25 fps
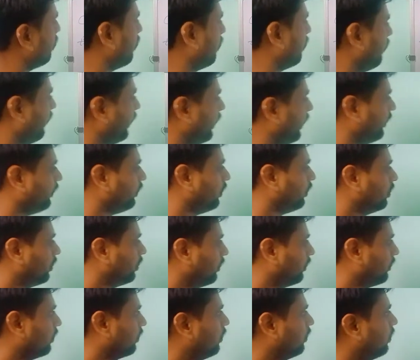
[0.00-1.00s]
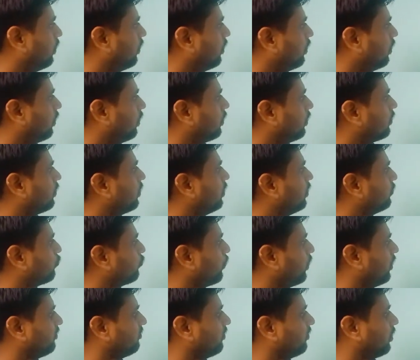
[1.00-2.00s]
Then t
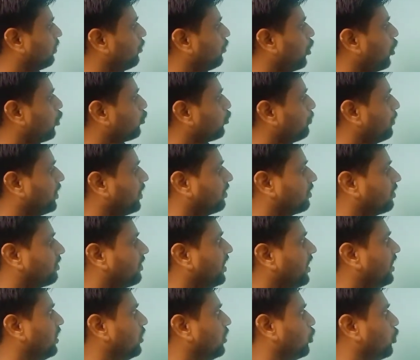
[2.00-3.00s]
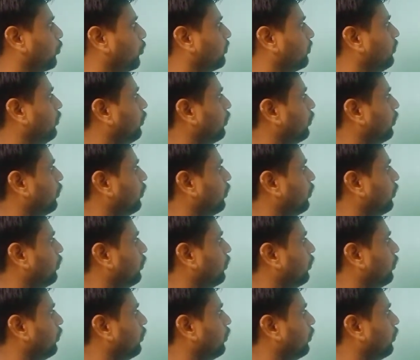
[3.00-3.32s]
square is there. You have to make 3t cube.